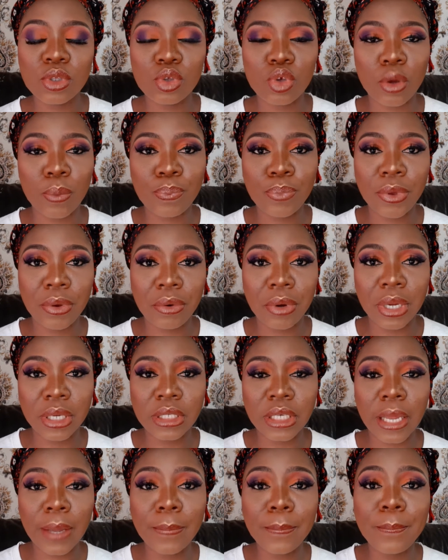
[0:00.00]
your period.
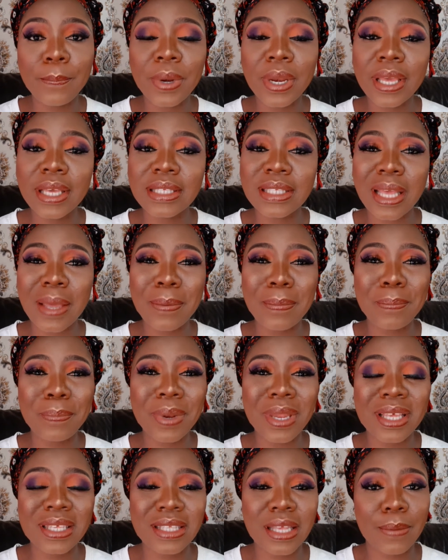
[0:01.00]
And please again,
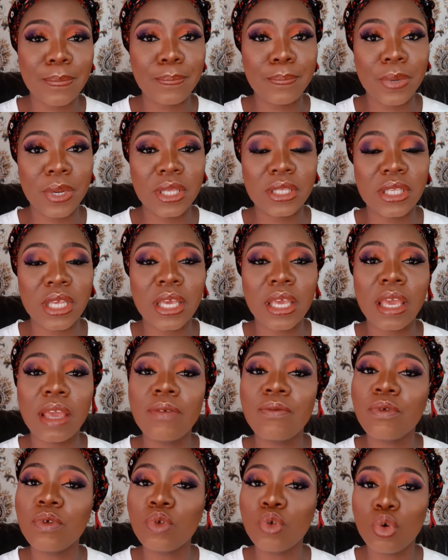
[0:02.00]

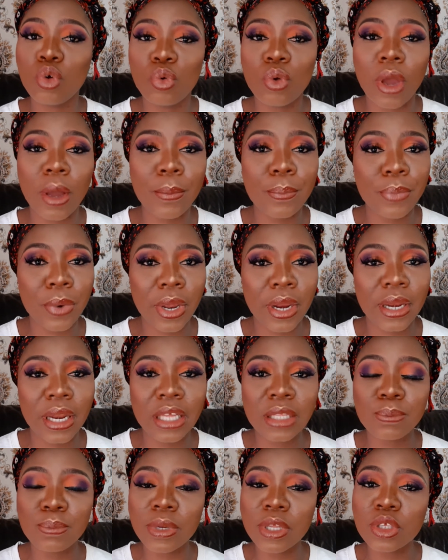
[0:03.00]
if you know you are
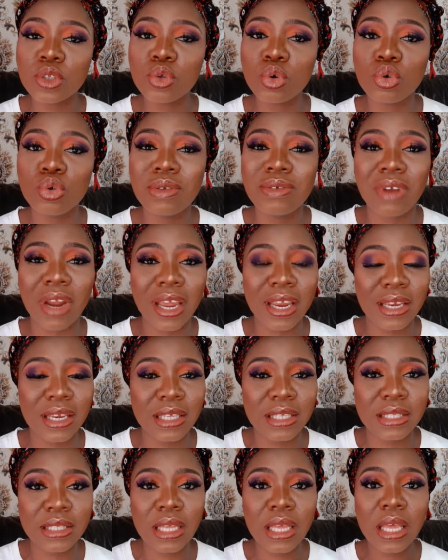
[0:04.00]
pregnant, please don't try
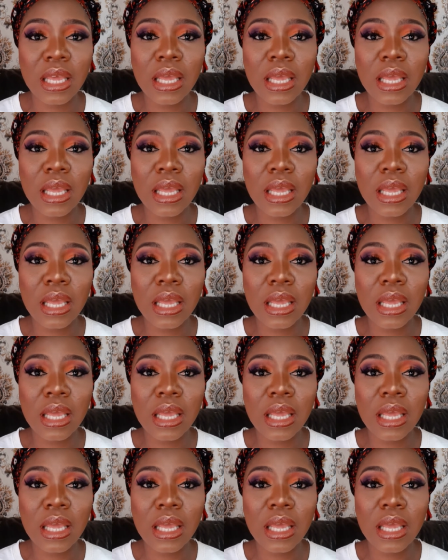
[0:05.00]
this.